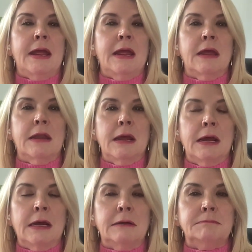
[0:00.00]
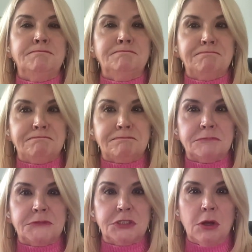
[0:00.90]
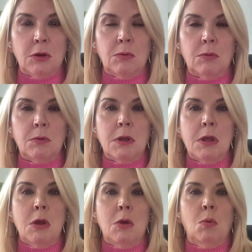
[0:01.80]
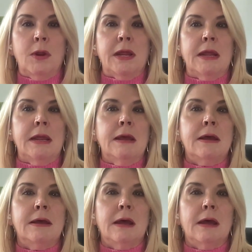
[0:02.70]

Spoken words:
And so we